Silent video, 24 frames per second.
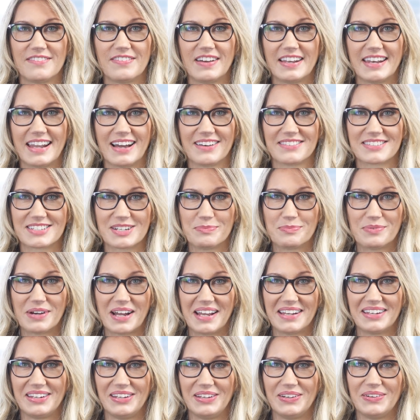have announced a
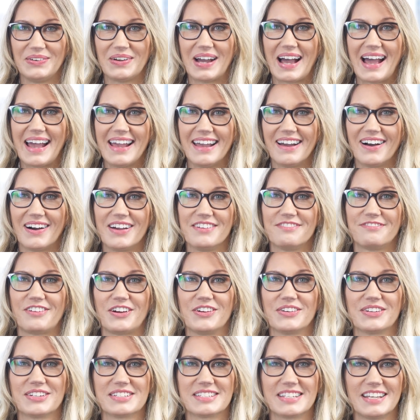brand new
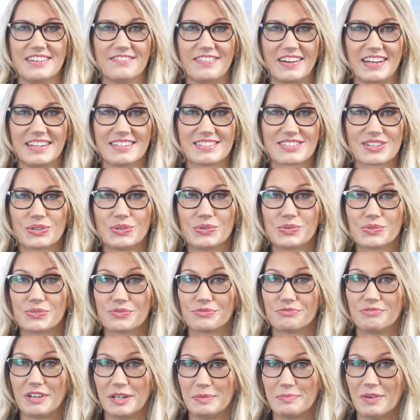AI-focused event called
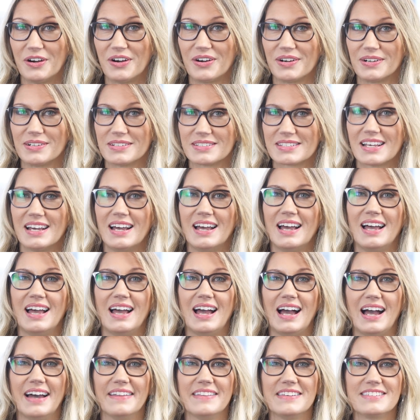re:MARS,
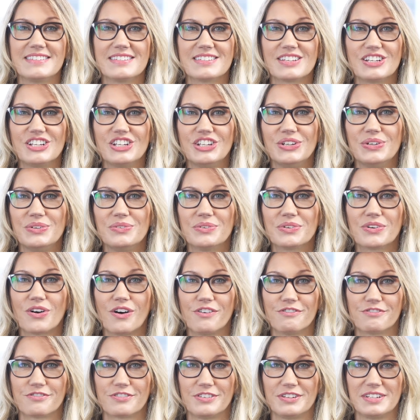and this is a new
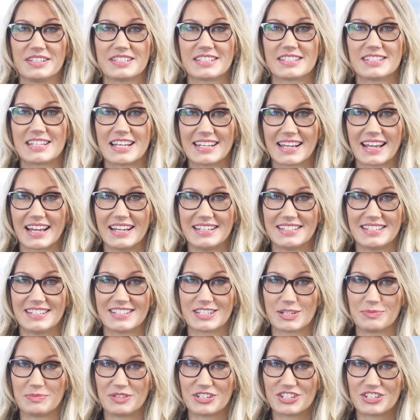conference dedicated to